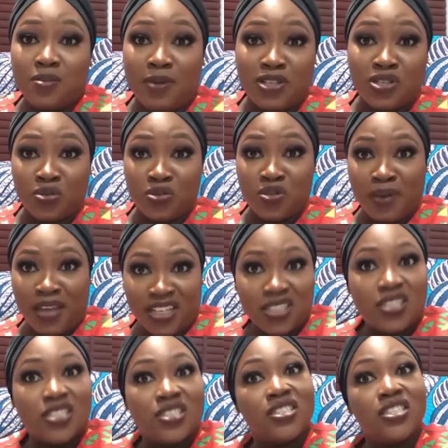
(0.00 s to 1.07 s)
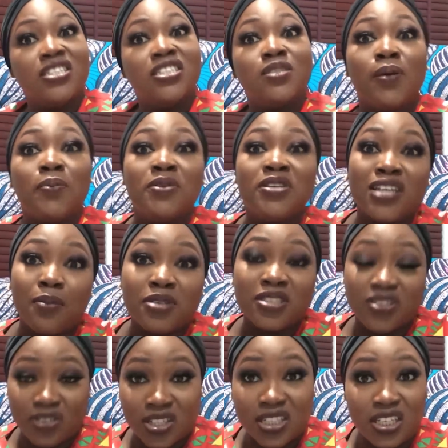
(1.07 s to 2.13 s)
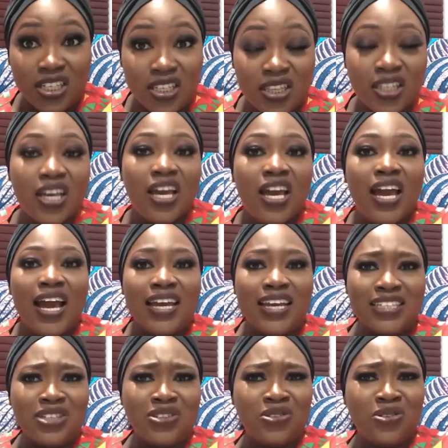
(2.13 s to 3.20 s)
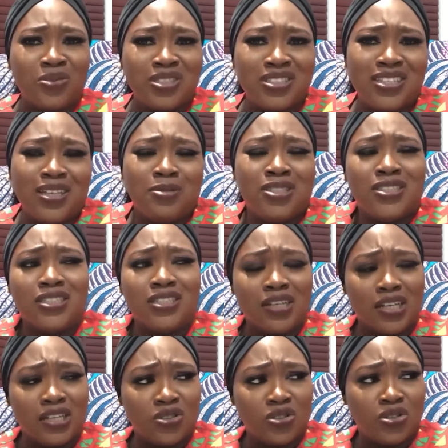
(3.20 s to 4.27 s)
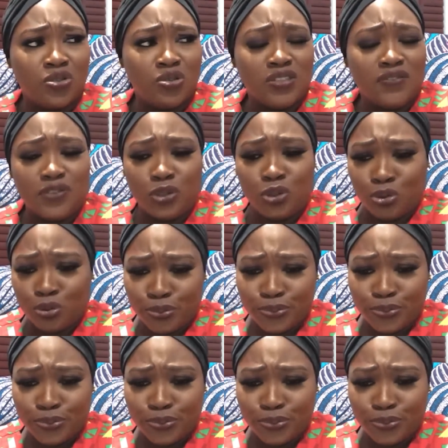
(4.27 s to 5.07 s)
I was about to go to bed. This is my pajamas underneath. And I said, you know what, let me sit down and just shoot a video.